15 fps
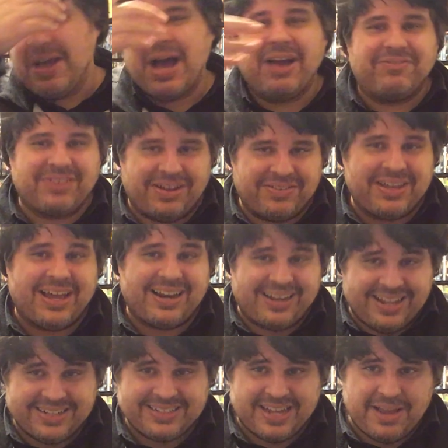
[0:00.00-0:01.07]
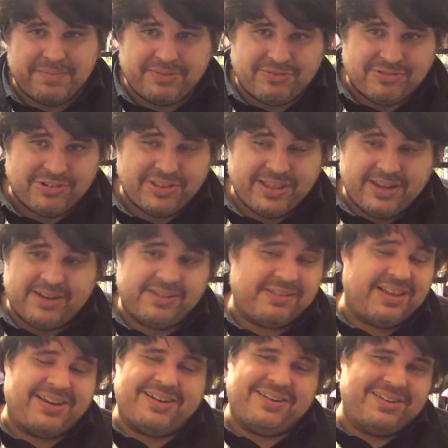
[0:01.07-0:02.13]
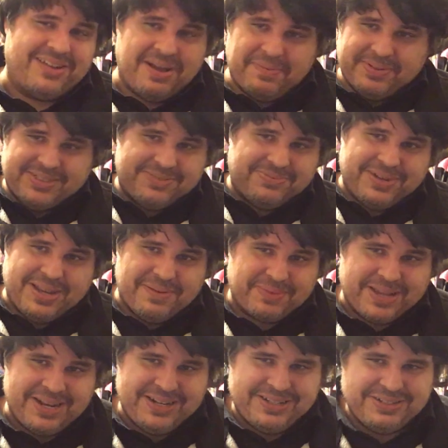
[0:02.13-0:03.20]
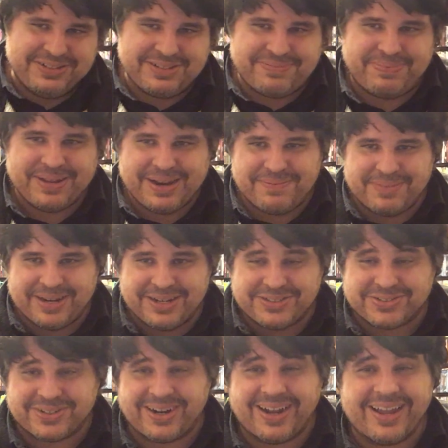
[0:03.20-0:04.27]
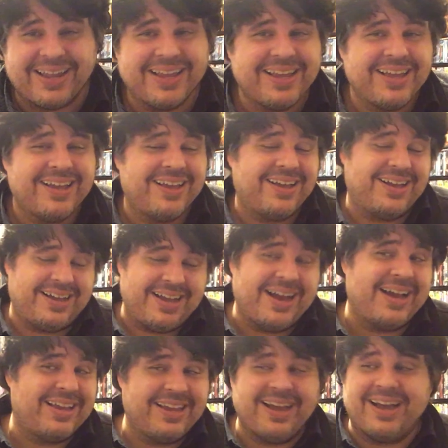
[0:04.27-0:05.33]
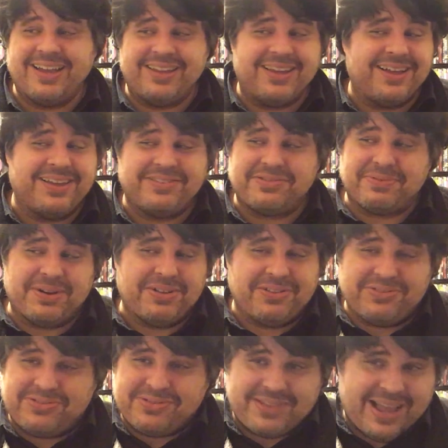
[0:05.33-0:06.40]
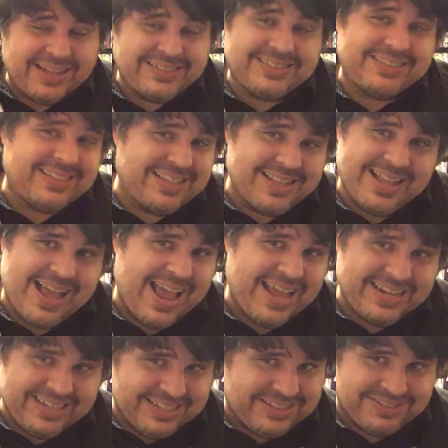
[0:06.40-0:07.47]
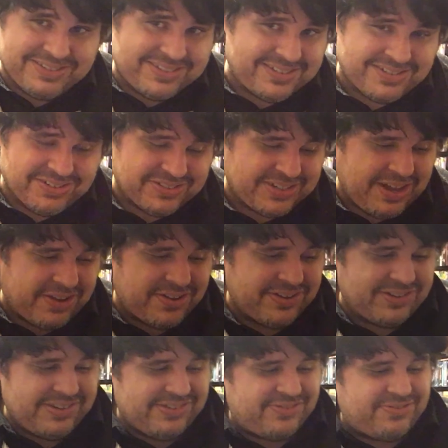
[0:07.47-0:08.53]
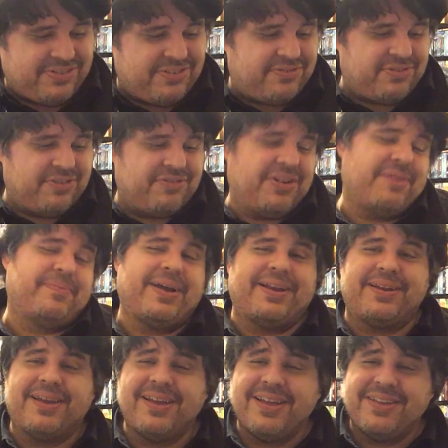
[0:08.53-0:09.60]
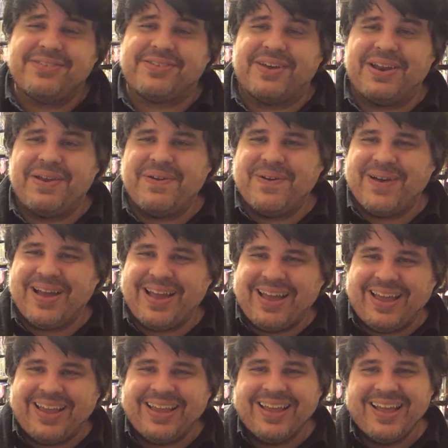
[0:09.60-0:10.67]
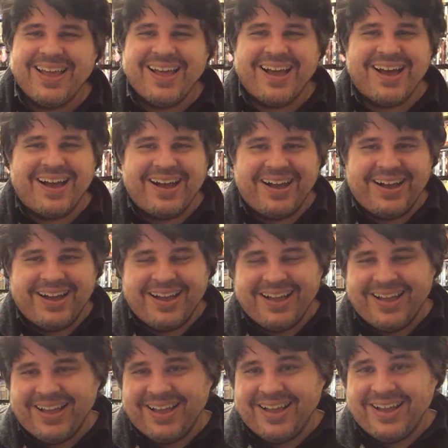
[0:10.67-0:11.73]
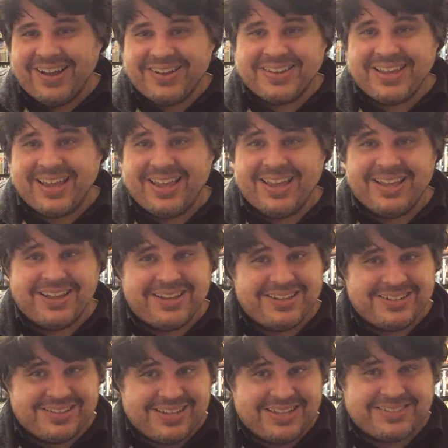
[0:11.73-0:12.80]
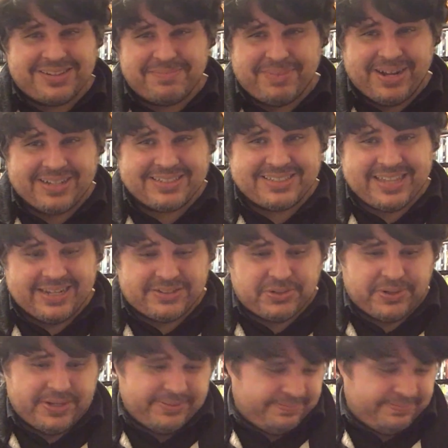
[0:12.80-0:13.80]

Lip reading: I've got a lot of time before then. I don't know how much weight I'm gonna lose, but I'm gonna try. I swear, those I had to get those Girl Scout cookies for a friend of mine. So anyway, okay, let's unbox that toy.